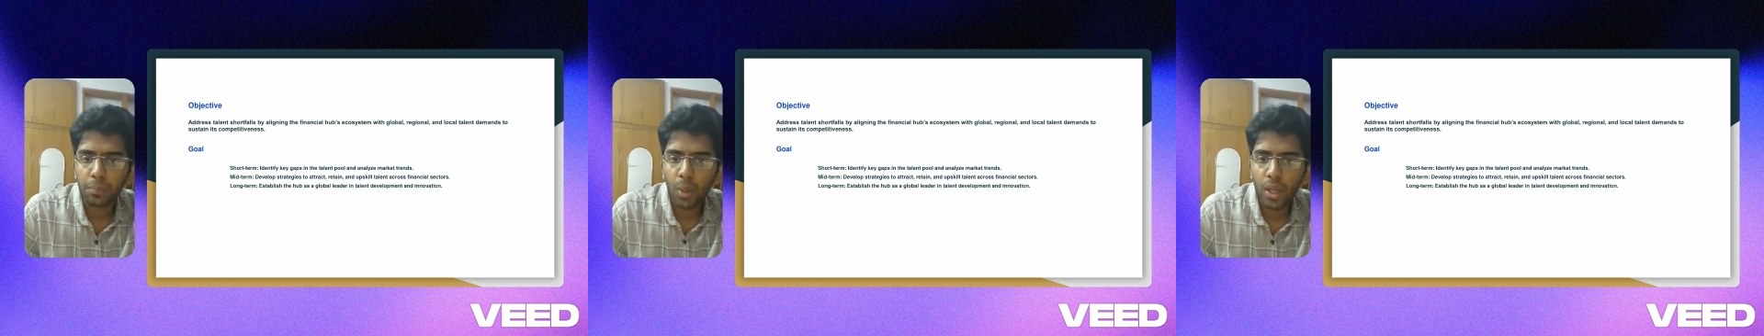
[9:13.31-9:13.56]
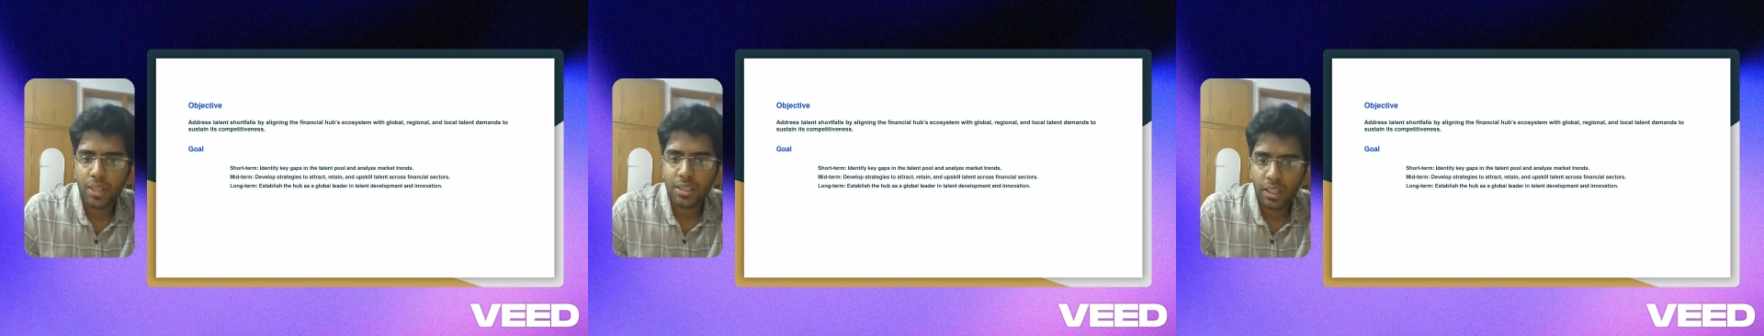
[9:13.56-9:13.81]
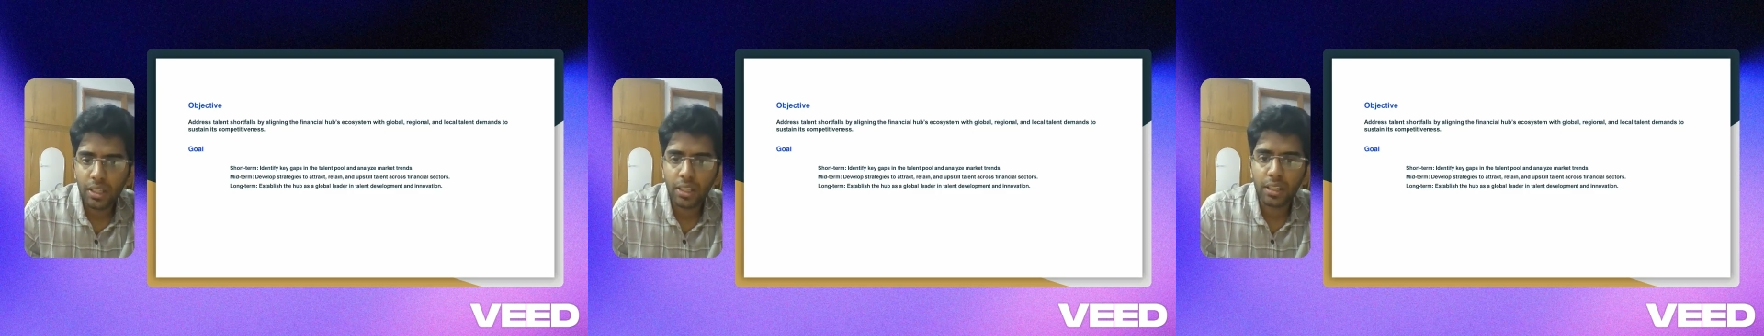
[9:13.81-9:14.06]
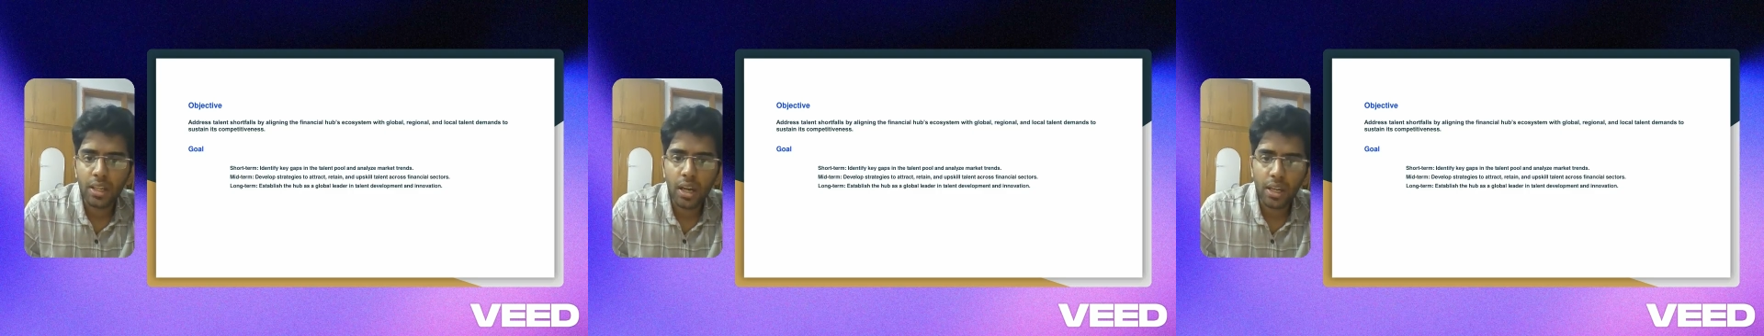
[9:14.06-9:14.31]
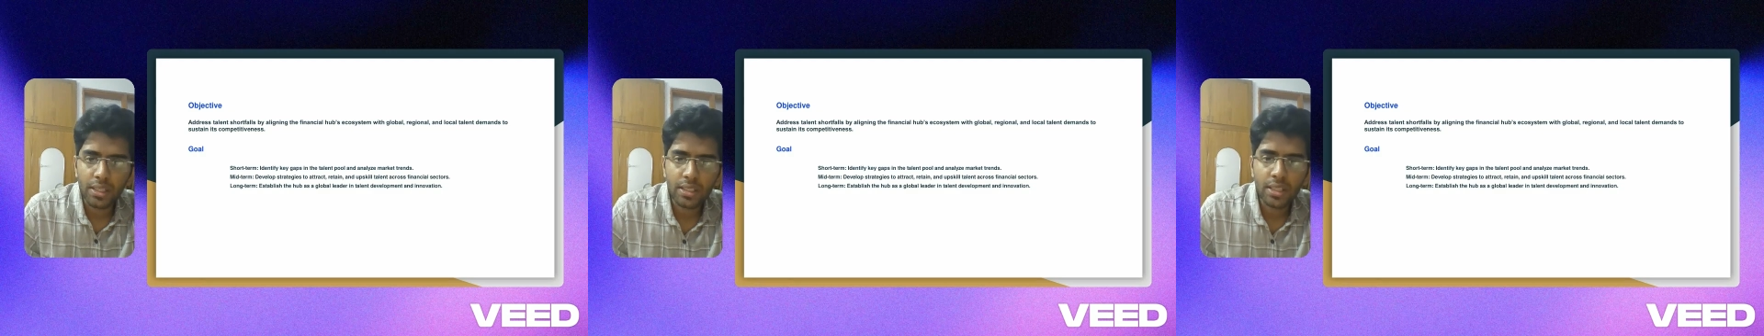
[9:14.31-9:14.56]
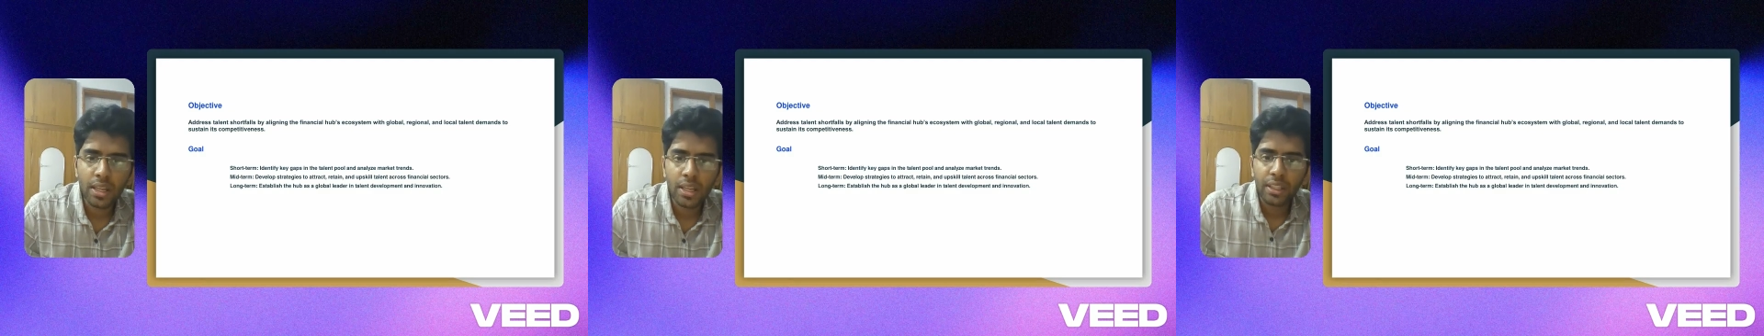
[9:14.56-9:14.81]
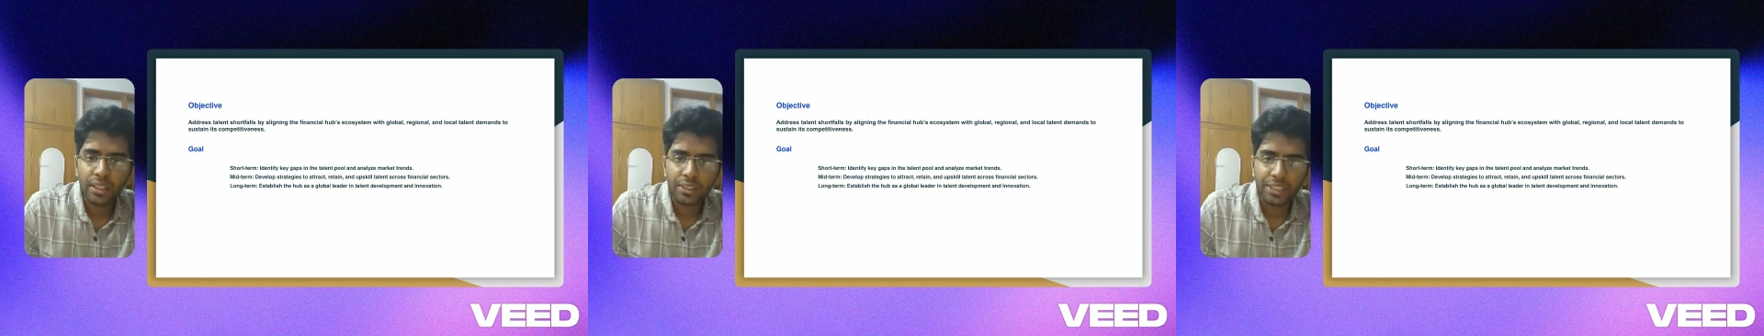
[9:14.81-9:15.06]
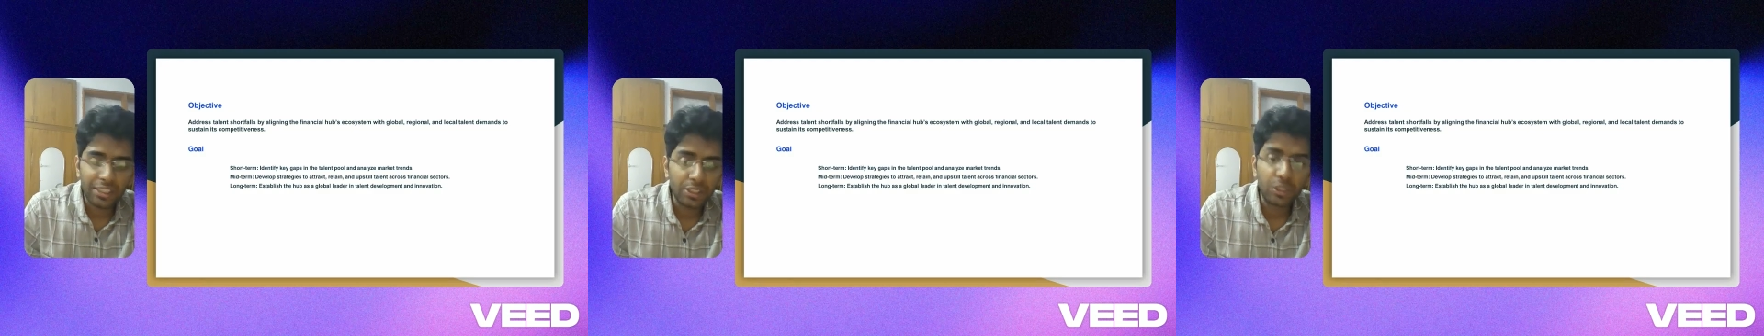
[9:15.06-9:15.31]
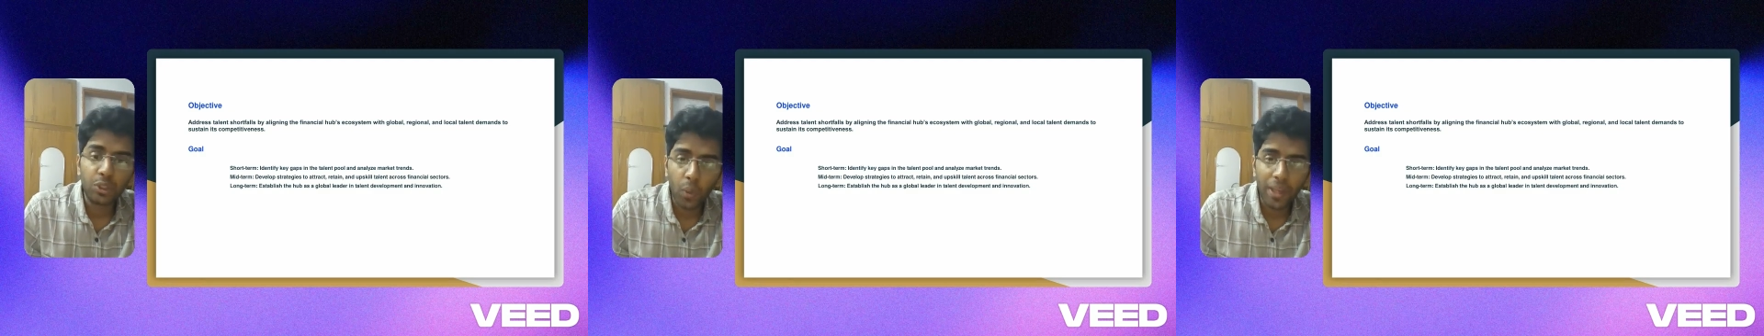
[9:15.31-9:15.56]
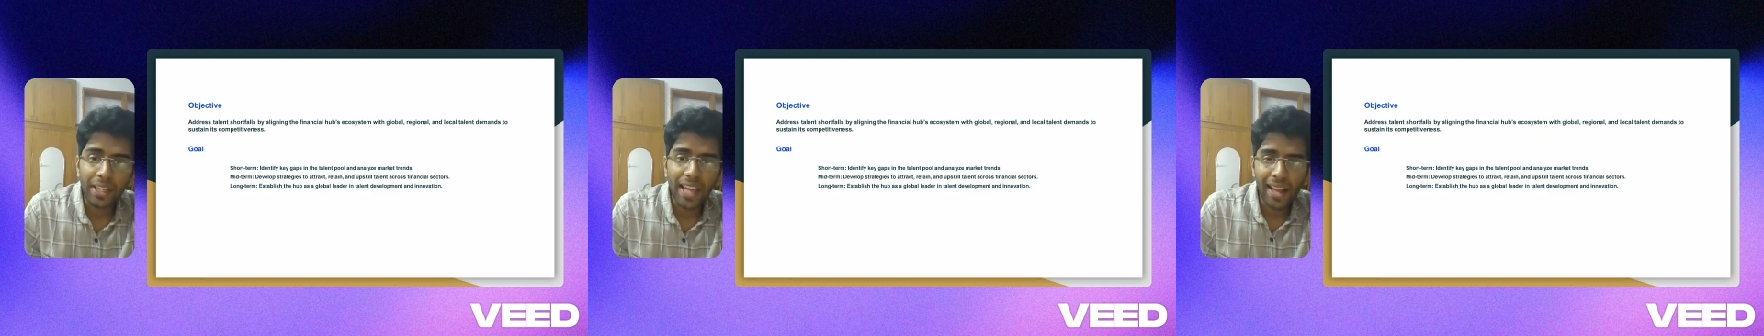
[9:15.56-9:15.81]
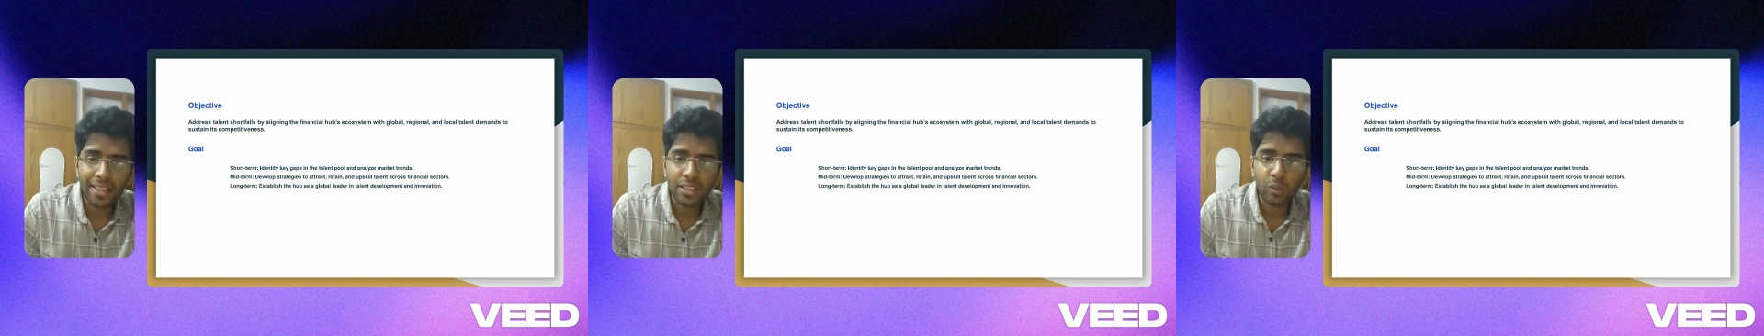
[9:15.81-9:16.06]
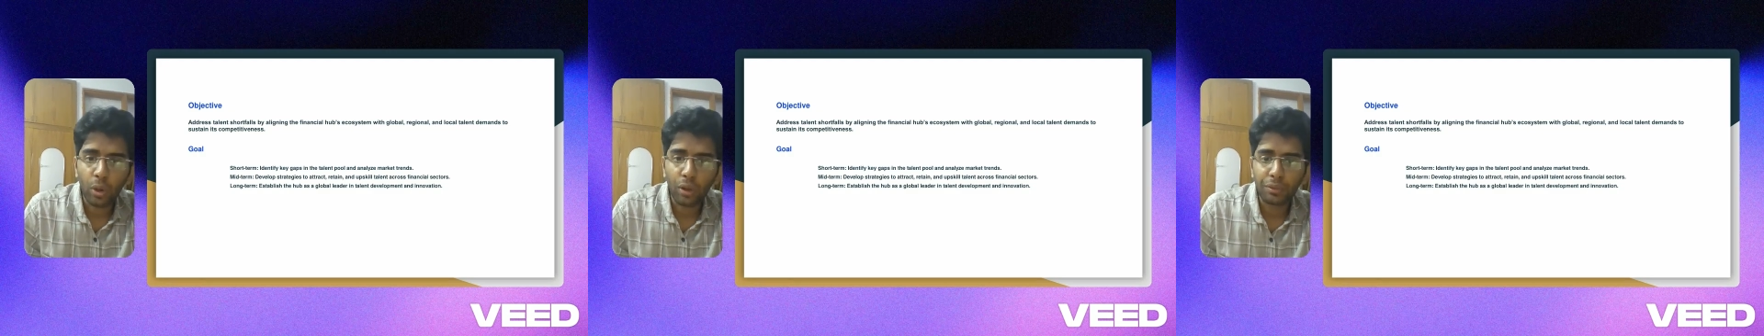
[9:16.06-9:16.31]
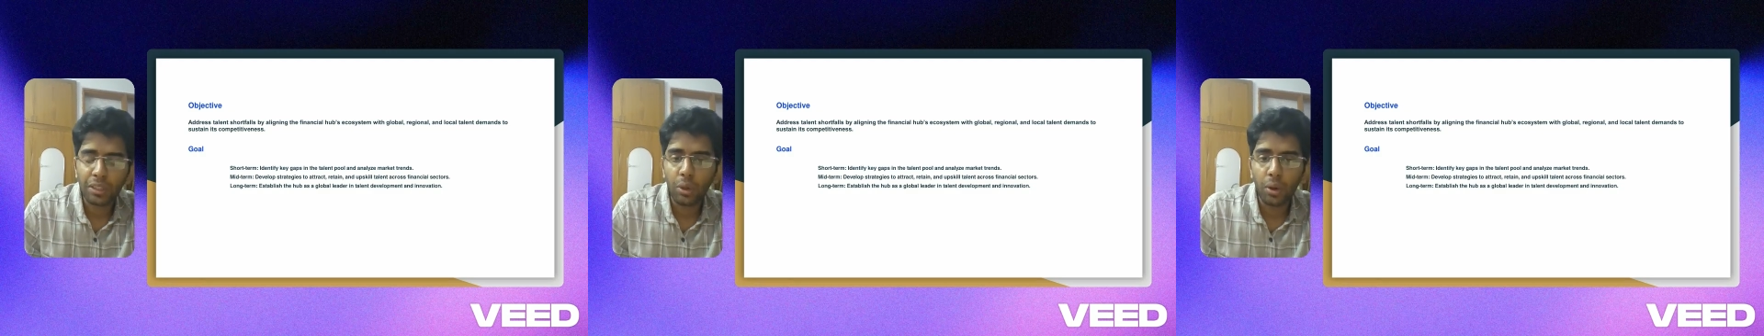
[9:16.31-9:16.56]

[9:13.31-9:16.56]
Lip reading: consider us as UAE as one of the